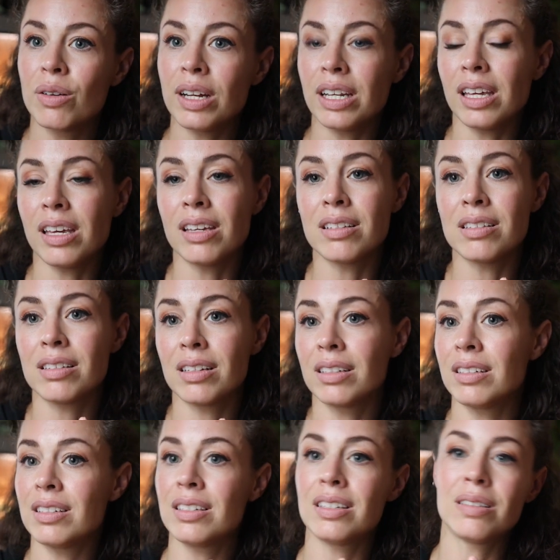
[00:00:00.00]
and he's
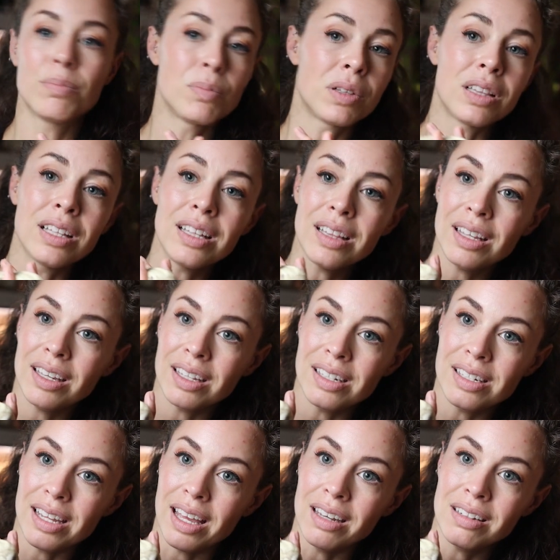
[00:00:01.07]
completely
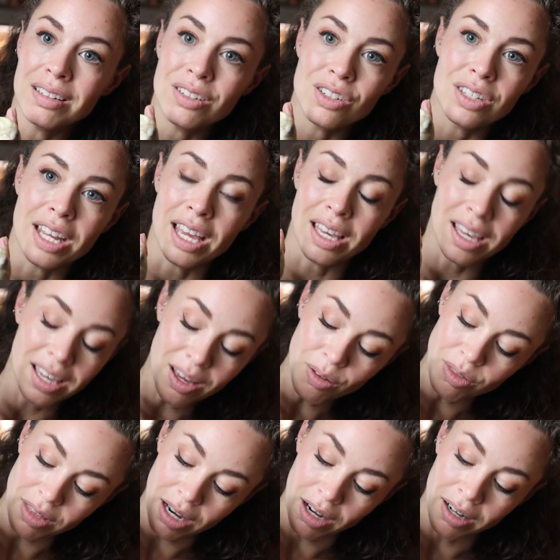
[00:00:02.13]
content just hanging
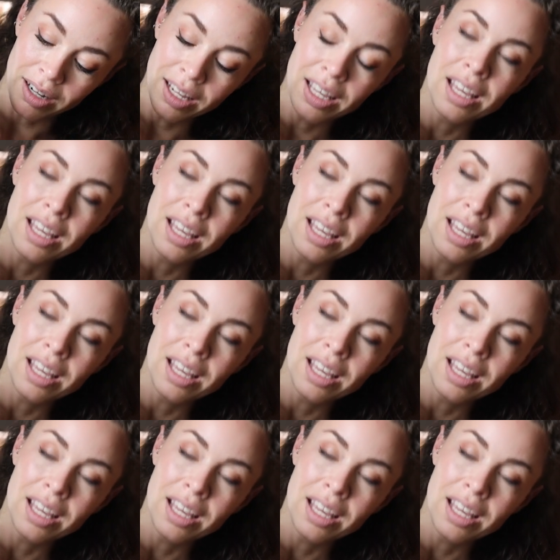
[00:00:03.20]
out there.